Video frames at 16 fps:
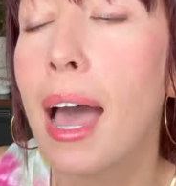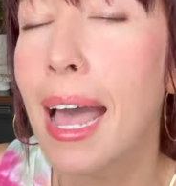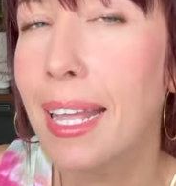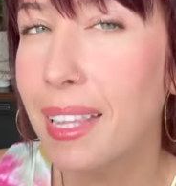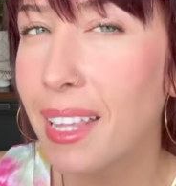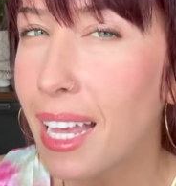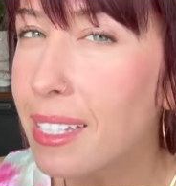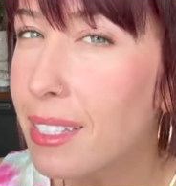
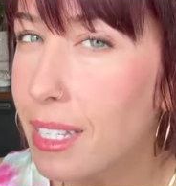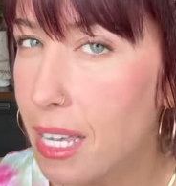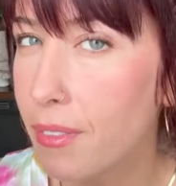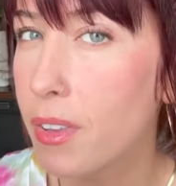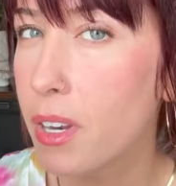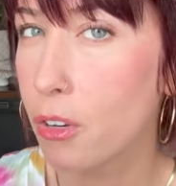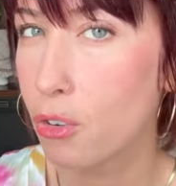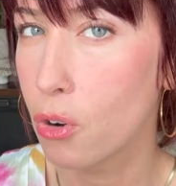I'd like to
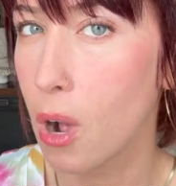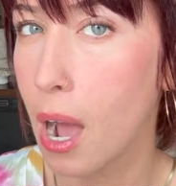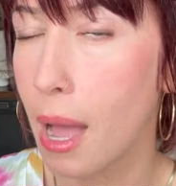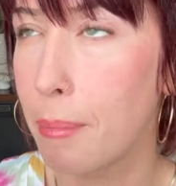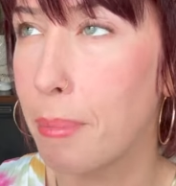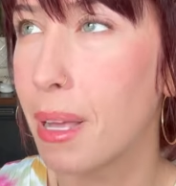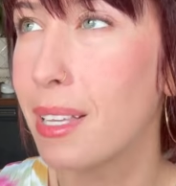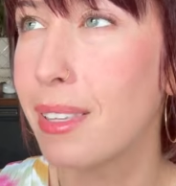give it a
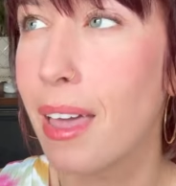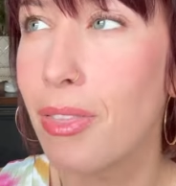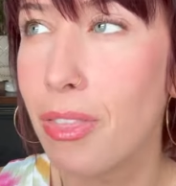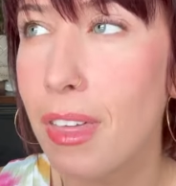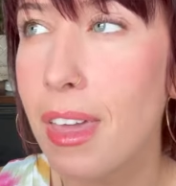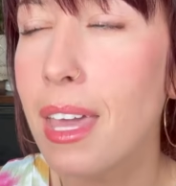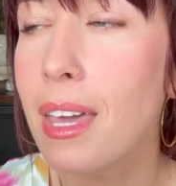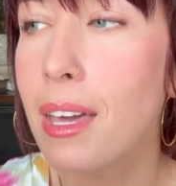try because I
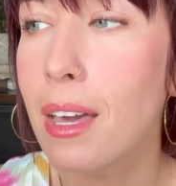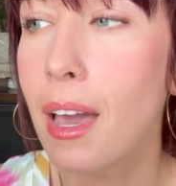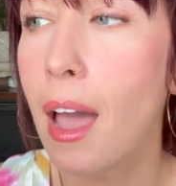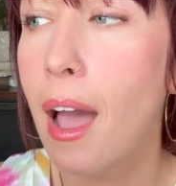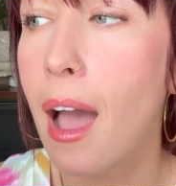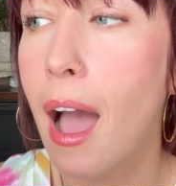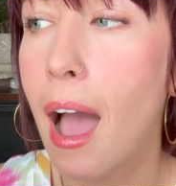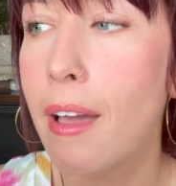think,
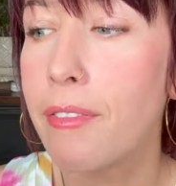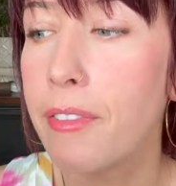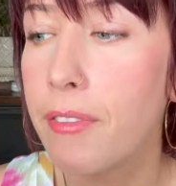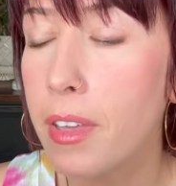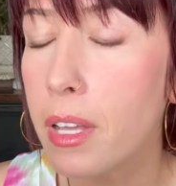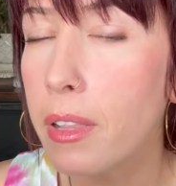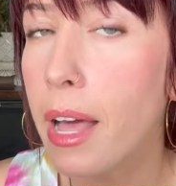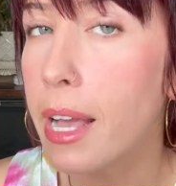I
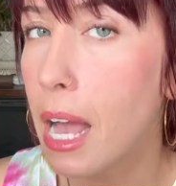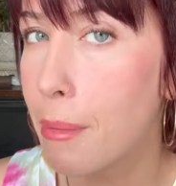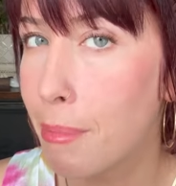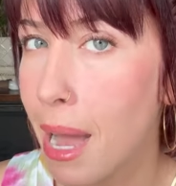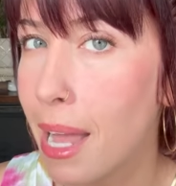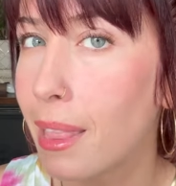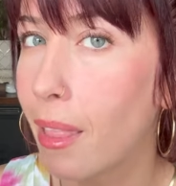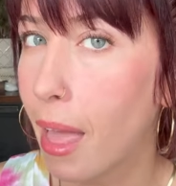feel like I
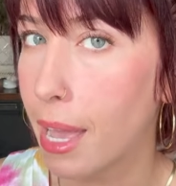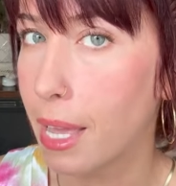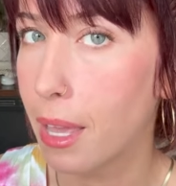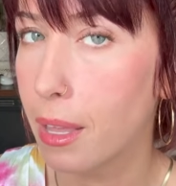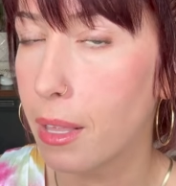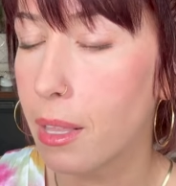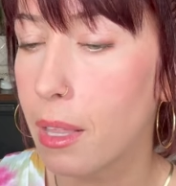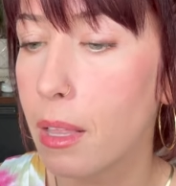might like
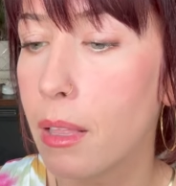it.